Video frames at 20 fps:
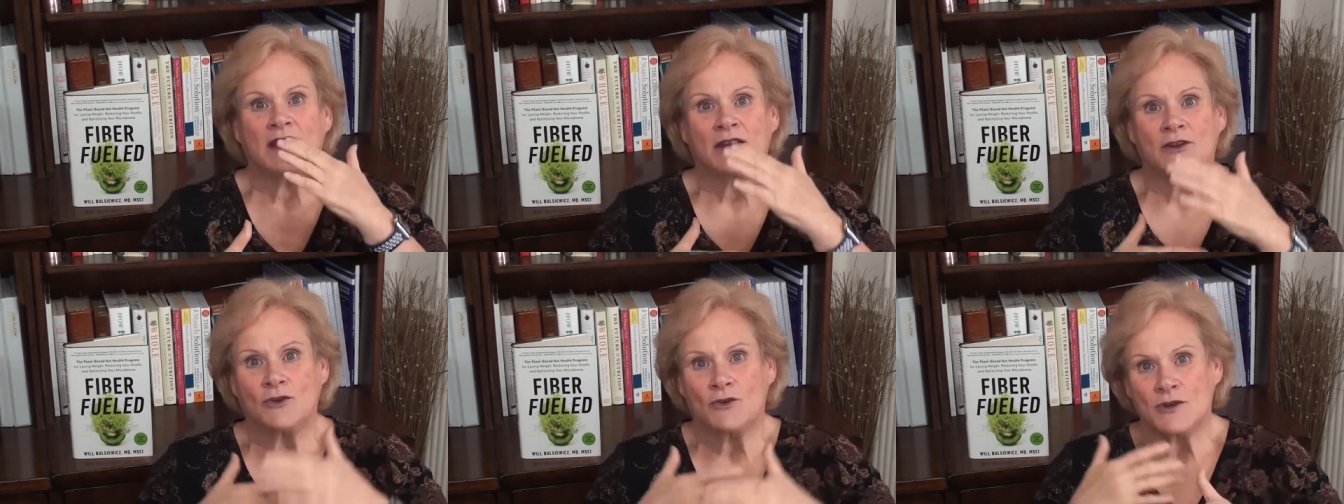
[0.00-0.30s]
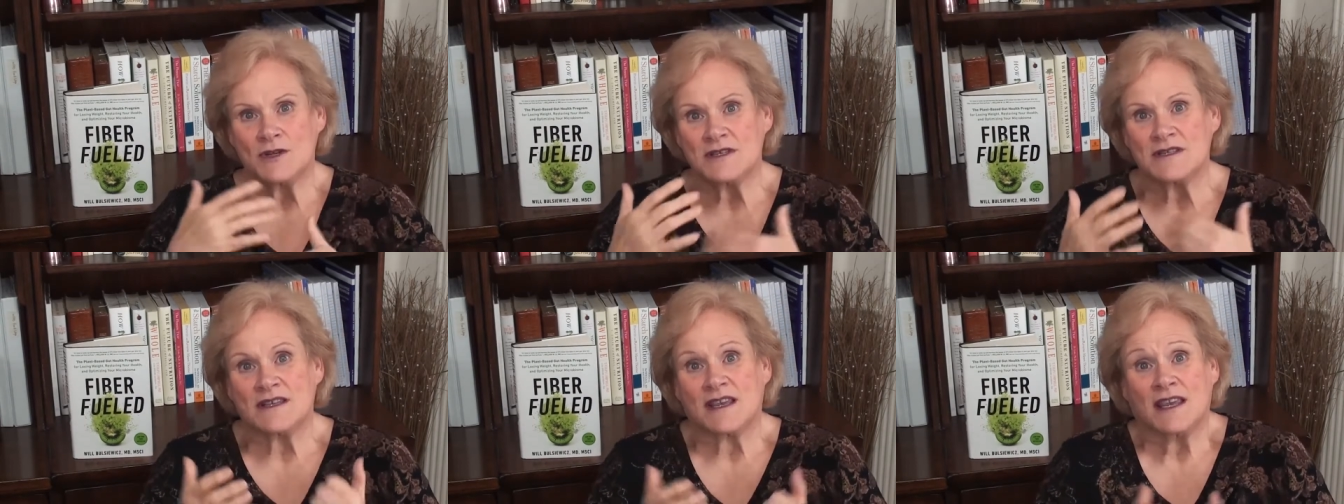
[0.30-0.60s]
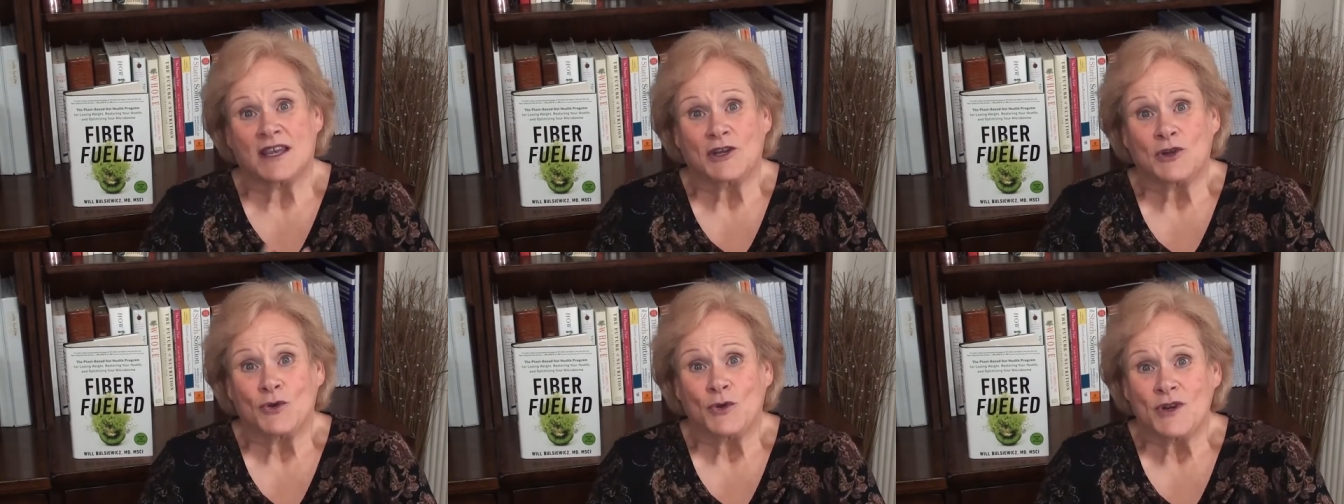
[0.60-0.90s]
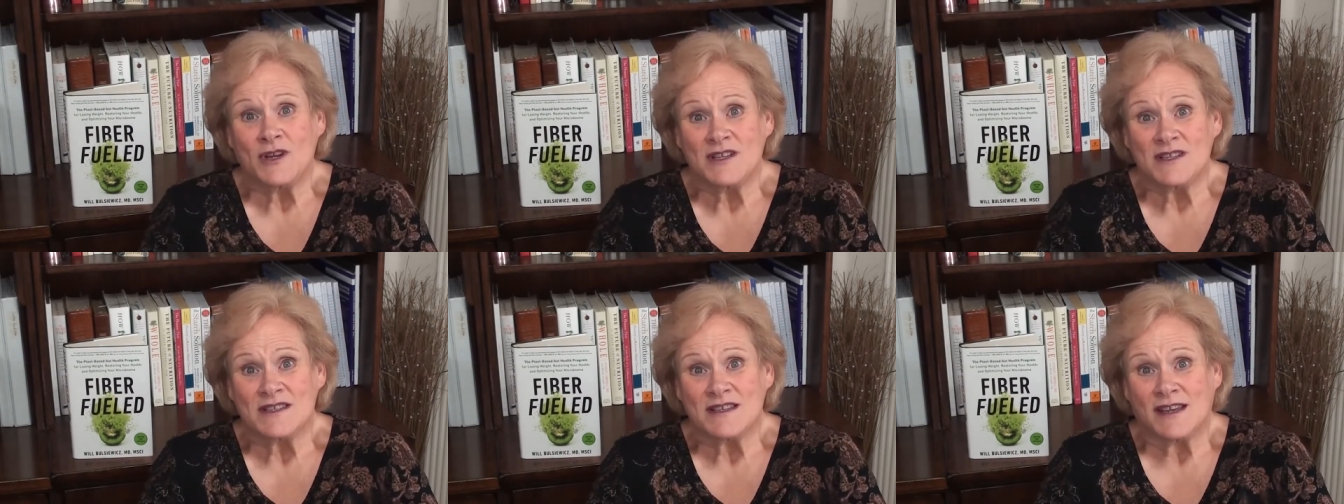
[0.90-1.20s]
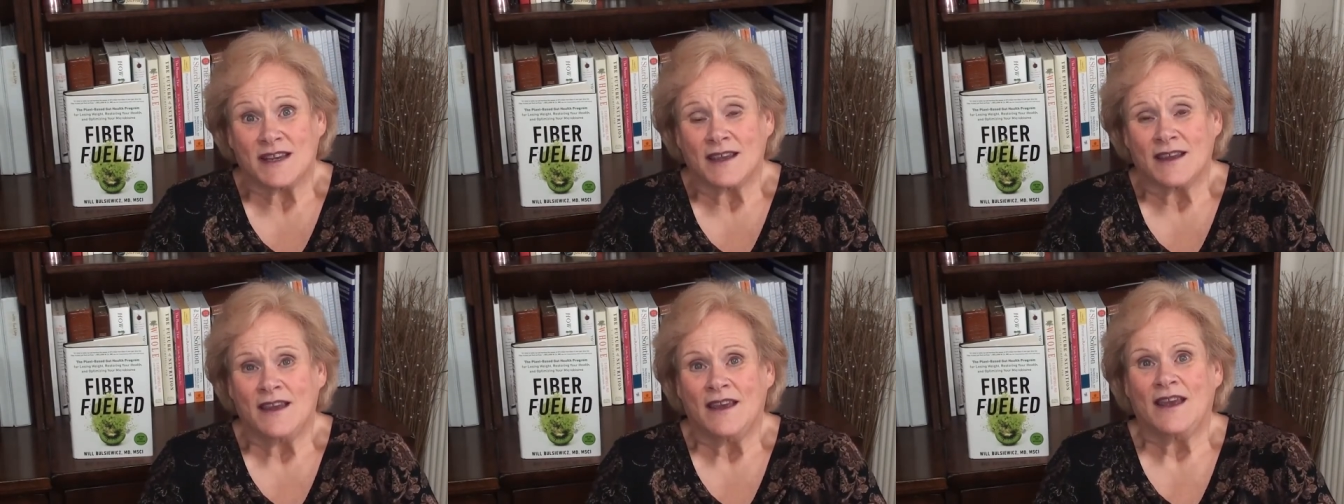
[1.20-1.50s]
increasing,
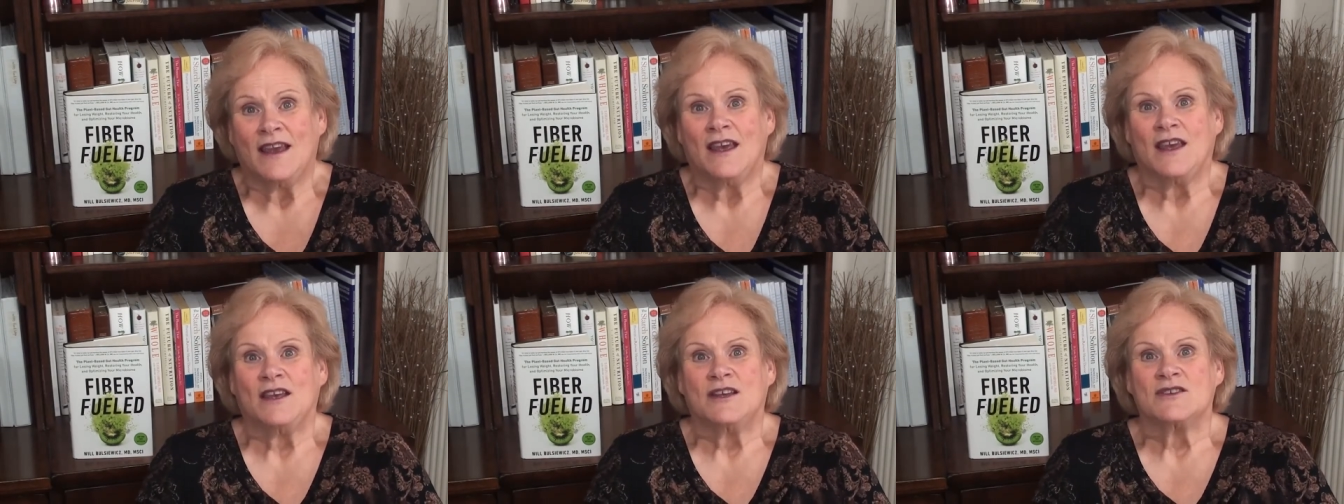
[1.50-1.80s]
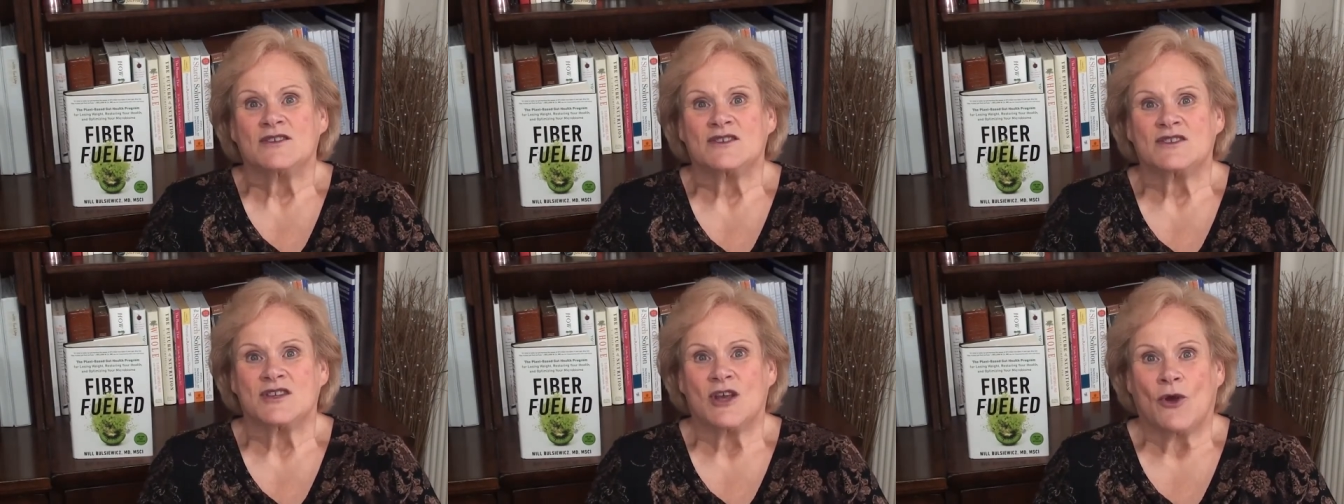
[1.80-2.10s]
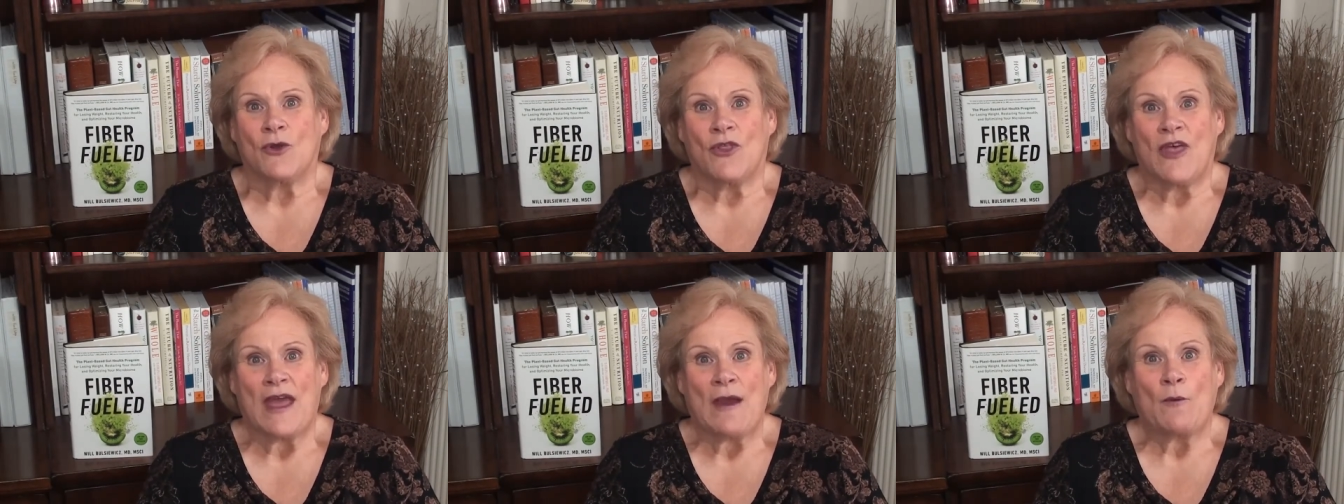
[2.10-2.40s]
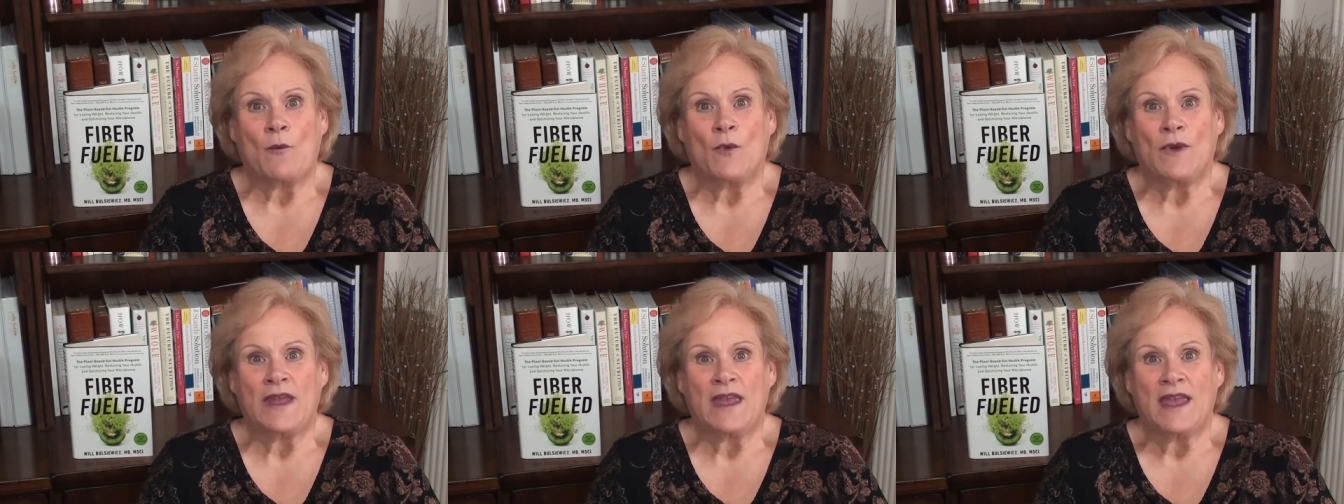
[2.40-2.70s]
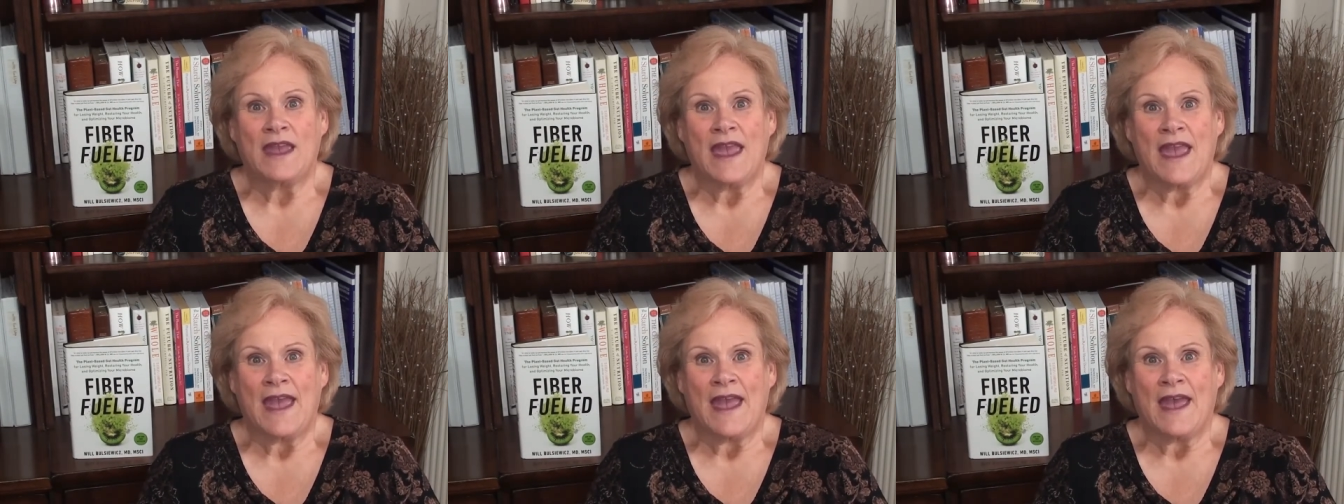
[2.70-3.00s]
increasing so that
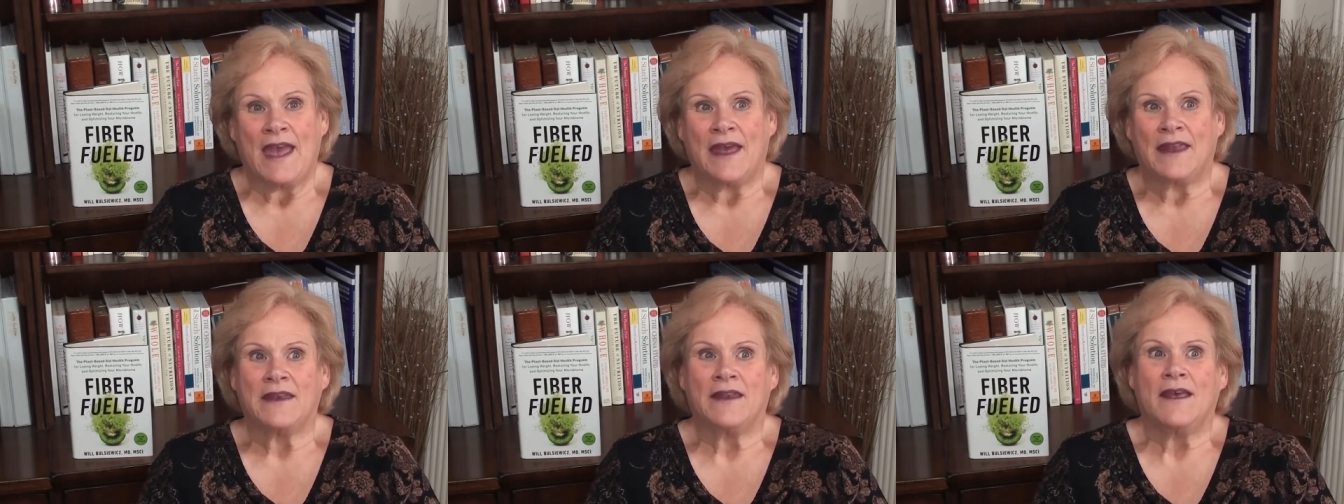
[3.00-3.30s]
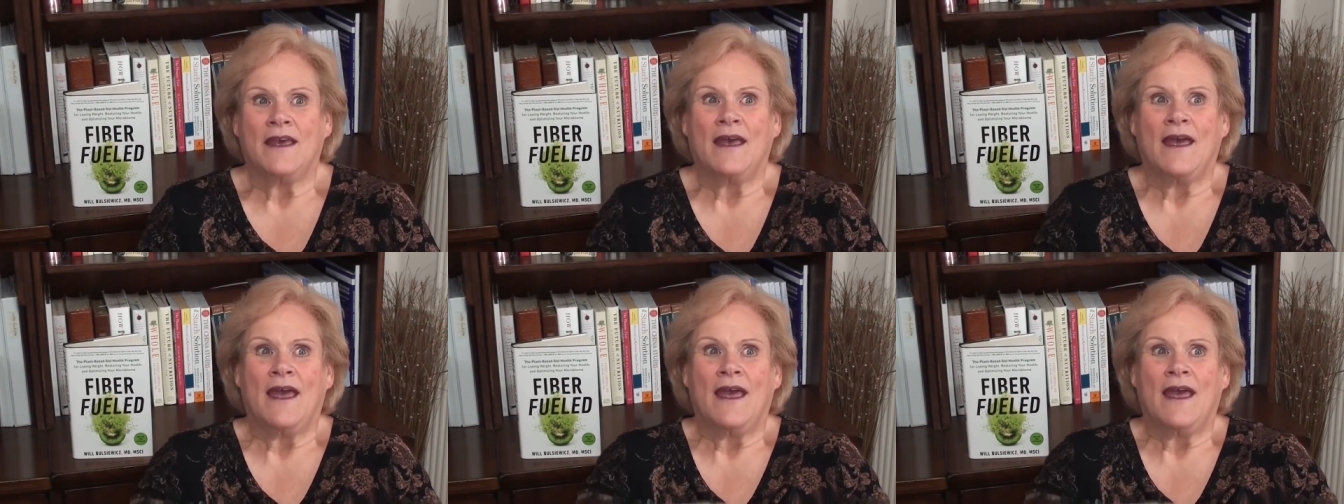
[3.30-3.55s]
we can